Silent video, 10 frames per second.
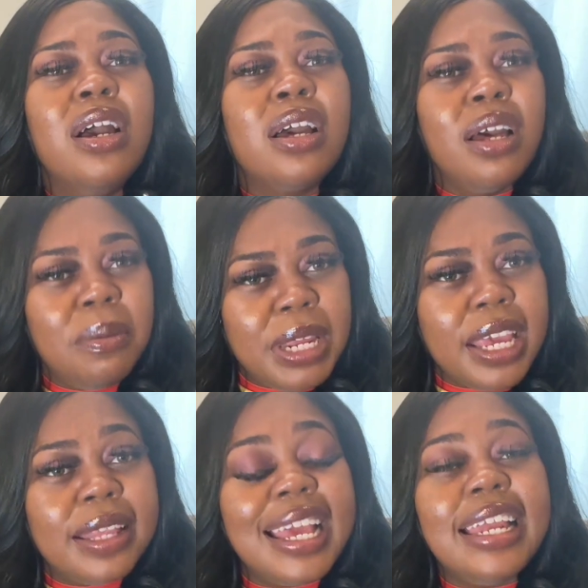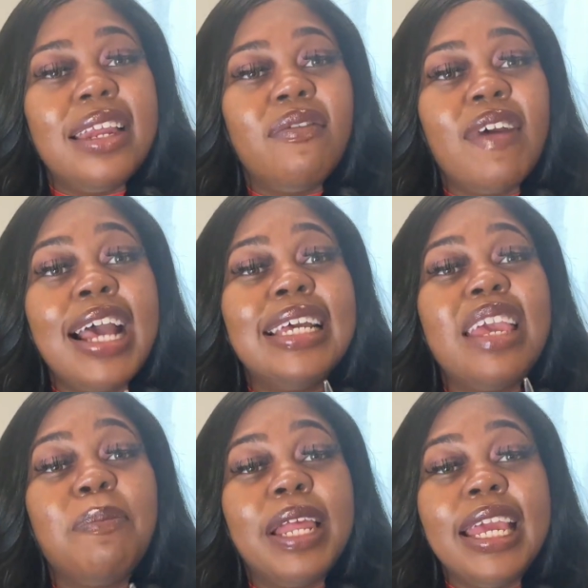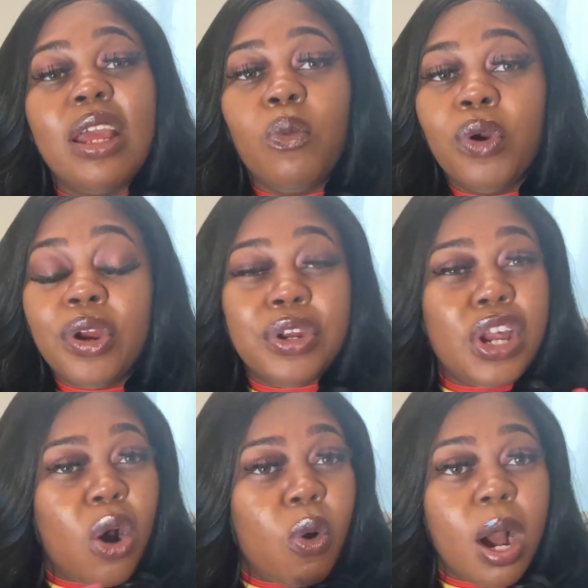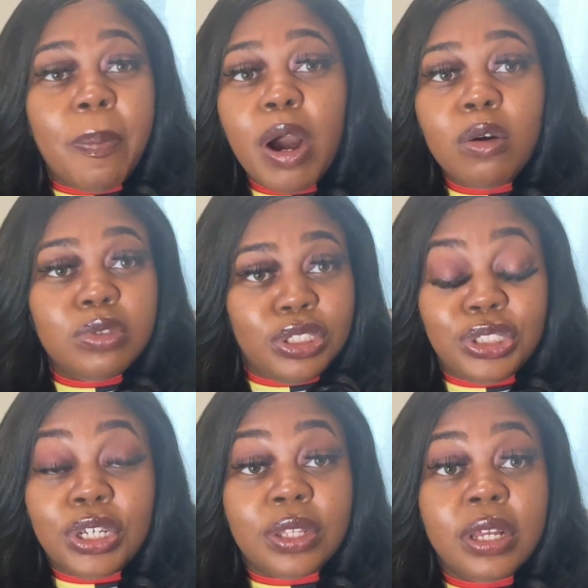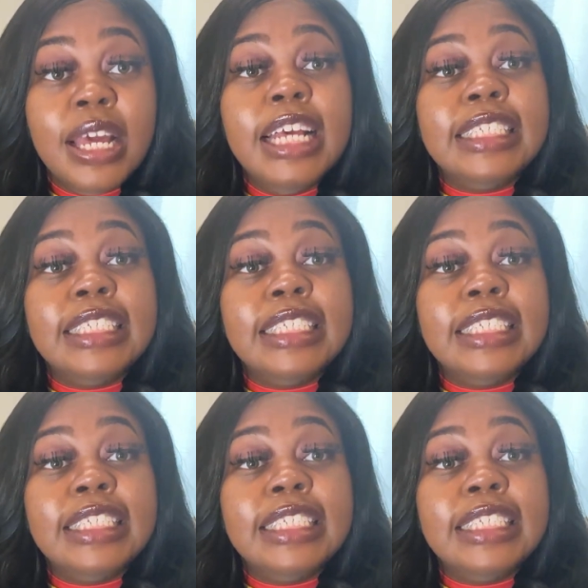come together and divide a plan at work. Don't oppose each other.